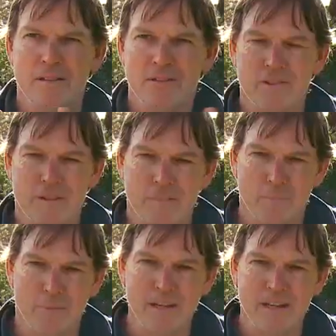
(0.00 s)
So the
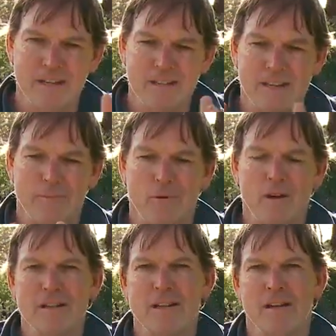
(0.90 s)
breeding has come
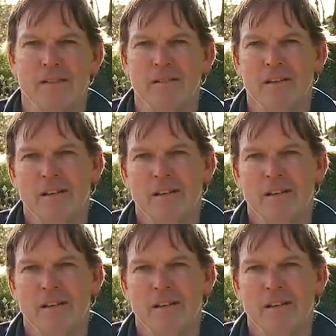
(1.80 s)
right down.